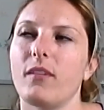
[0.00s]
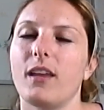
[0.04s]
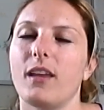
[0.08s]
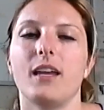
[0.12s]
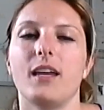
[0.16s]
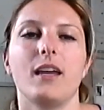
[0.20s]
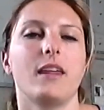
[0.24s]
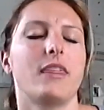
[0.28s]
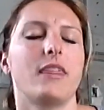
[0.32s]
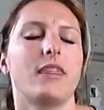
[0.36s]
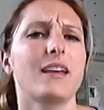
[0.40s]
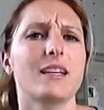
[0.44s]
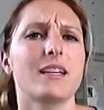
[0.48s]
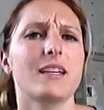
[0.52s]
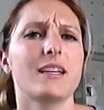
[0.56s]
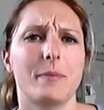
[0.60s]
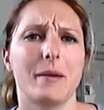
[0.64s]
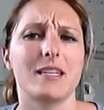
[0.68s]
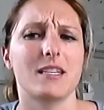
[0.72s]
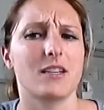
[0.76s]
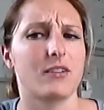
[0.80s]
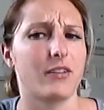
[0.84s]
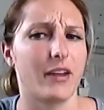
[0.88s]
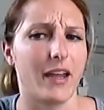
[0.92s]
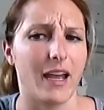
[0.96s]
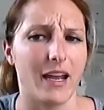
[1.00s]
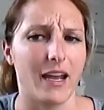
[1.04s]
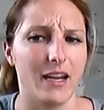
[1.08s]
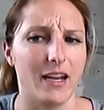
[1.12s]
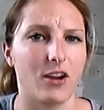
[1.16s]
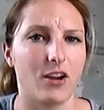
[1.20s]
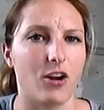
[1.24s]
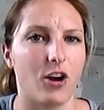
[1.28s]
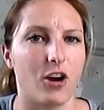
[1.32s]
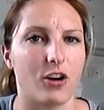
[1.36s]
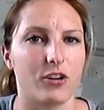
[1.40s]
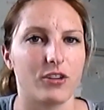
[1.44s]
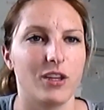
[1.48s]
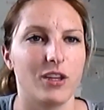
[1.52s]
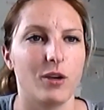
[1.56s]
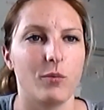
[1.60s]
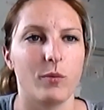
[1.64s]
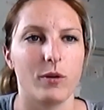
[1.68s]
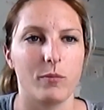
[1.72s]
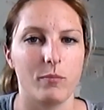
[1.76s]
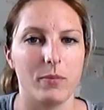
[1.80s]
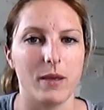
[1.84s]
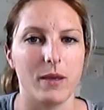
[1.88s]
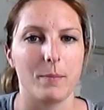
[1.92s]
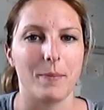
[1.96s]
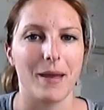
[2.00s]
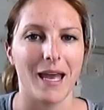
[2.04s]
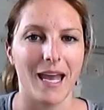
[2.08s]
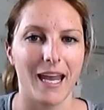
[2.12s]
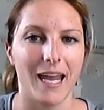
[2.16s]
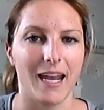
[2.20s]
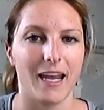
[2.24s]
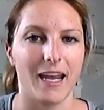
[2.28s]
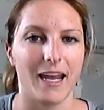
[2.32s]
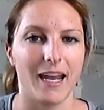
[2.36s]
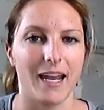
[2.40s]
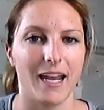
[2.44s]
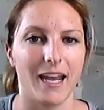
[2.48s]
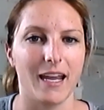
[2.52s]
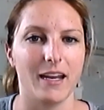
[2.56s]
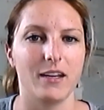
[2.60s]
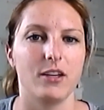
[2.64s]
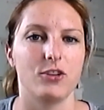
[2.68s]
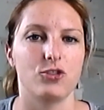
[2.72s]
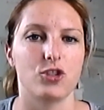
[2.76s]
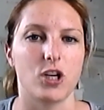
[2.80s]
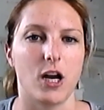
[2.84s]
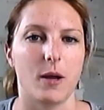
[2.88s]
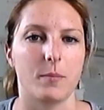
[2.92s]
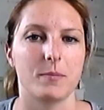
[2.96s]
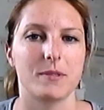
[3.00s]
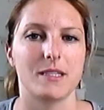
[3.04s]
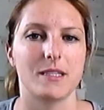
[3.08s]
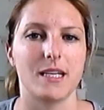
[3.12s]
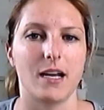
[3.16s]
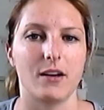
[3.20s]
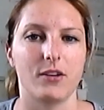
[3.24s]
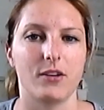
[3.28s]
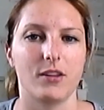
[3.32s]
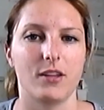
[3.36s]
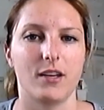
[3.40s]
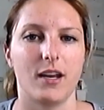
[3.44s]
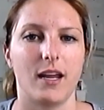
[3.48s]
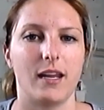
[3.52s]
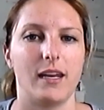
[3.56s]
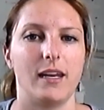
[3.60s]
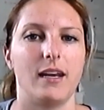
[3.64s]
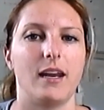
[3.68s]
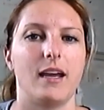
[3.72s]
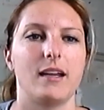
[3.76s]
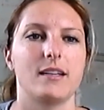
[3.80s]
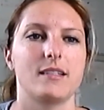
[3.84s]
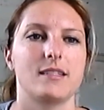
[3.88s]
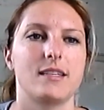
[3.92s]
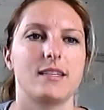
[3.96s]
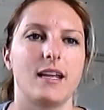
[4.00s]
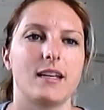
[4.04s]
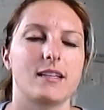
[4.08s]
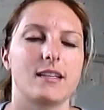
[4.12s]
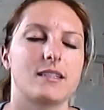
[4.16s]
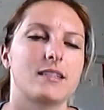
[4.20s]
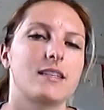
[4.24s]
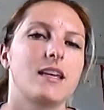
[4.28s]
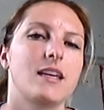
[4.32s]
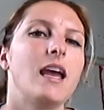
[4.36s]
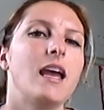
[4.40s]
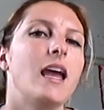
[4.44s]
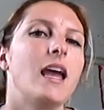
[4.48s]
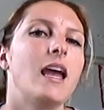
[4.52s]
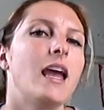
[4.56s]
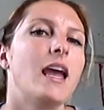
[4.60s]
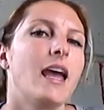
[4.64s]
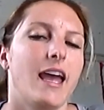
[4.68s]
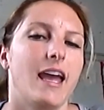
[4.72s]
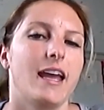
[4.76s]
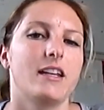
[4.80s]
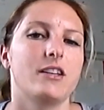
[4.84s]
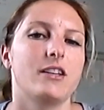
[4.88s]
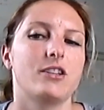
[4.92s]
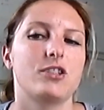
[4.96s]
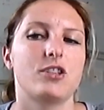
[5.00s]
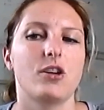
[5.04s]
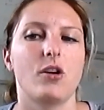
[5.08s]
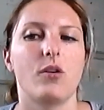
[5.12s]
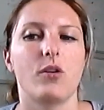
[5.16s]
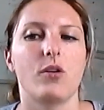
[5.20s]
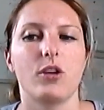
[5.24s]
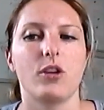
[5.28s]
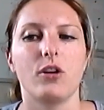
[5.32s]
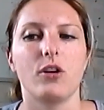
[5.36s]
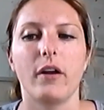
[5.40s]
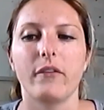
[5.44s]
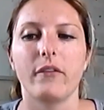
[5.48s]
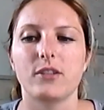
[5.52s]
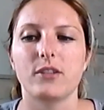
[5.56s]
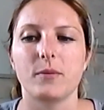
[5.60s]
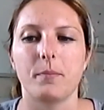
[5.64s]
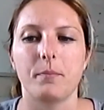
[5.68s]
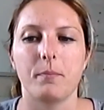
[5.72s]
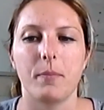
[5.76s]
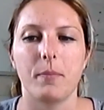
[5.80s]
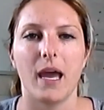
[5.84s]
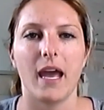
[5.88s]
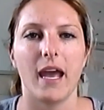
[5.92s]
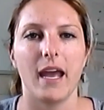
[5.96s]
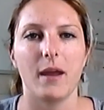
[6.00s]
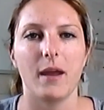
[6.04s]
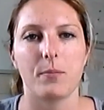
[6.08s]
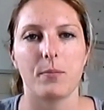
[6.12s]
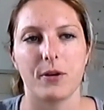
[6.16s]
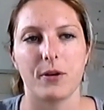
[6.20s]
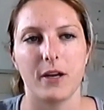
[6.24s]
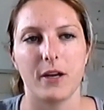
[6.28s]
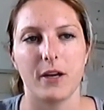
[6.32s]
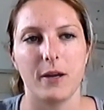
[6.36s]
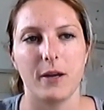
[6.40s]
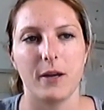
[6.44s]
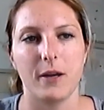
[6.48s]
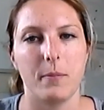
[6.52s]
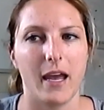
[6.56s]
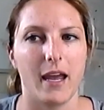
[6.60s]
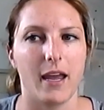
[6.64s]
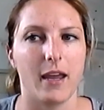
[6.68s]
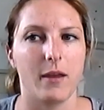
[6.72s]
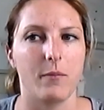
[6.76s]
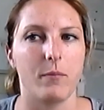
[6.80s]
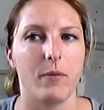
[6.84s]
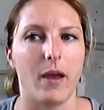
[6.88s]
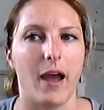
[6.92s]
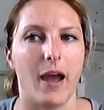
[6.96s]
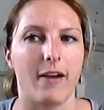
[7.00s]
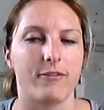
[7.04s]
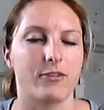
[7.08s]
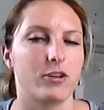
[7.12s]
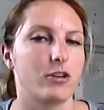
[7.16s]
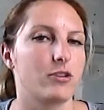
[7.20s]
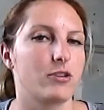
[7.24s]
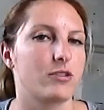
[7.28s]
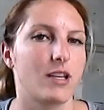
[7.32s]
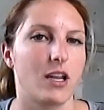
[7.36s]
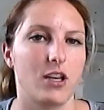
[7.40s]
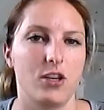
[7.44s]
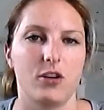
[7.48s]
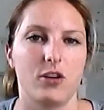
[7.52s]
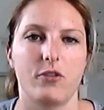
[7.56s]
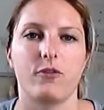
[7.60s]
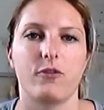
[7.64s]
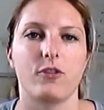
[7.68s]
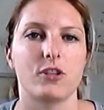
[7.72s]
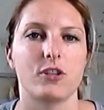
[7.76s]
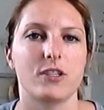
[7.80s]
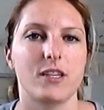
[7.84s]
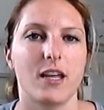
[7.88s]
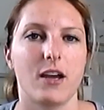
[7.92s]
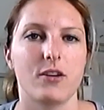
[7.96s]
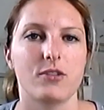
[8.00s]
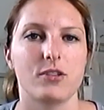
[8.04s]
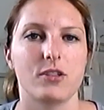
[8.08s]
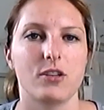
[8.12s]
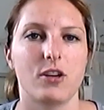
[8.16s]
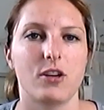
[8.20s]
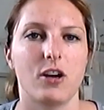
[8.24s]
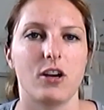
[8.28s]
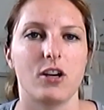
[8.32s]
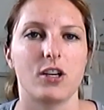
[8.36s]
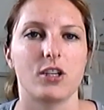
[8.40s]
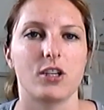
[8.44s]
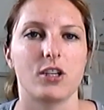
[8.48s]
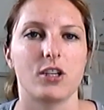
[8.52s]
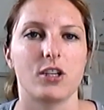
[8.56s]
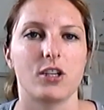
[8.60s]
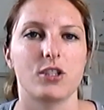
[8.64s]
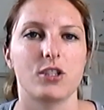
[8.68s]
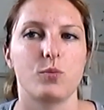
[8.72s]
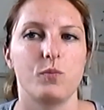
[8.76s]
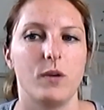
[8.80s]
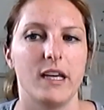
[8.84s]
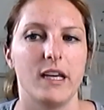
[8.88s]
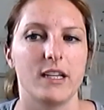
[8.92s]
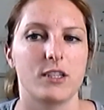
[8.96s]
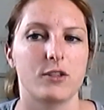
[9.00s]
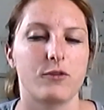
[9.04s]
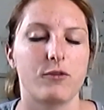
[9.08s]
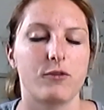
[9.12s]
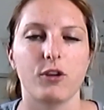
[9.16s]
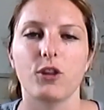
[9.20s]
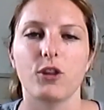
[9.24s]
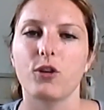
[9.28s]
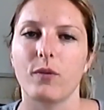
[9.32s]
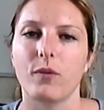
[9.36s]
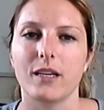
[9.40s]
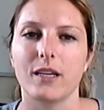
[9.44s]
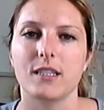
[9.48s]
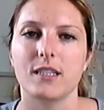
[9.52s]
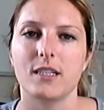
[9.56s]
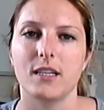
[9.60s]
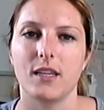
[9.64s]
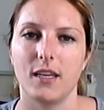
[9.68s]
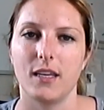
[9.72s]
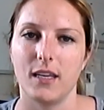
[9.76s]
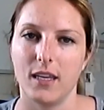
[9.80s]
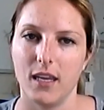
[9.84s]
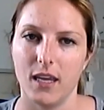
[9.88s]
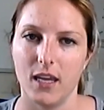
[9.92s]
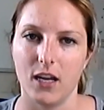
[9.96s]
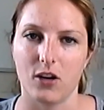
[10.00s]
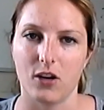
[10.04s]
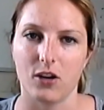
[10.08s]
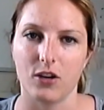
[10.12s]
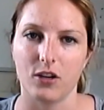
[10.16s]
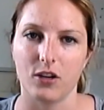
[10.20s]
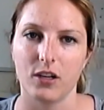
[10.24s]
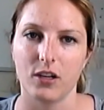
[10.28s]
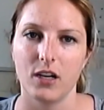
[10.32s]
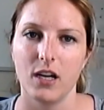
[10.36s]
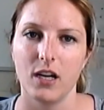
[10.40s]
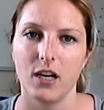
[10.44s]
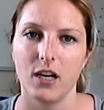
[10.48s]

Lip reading: I think it's basically any card that would be paid drops down to the 99 cents. And so you don't have to prepay after you send your first 1,000 cards. It's for the rest of the year.